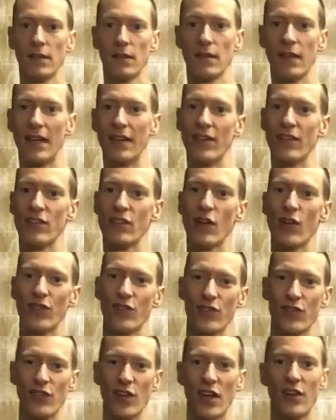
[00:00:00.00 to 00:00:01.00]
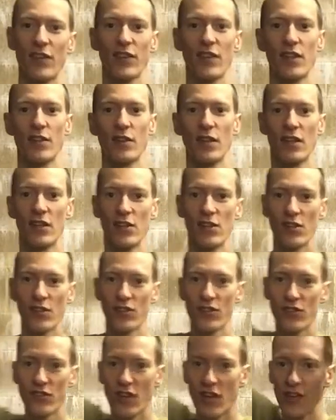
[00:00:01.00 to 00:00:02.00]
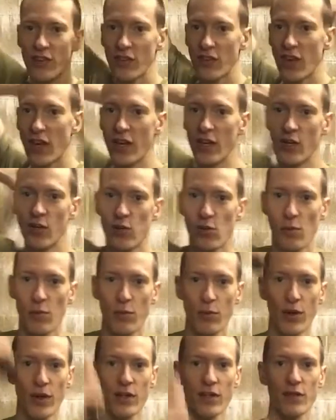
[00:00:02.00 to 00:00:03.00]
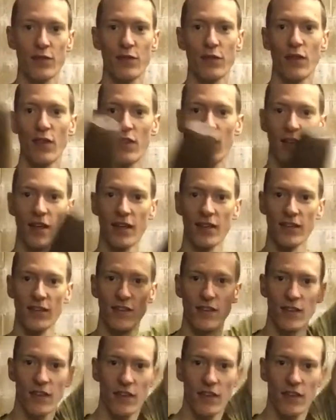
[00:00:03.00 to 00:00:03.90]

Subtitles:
And there's lots of stuff, and then you can start to incorporate different things.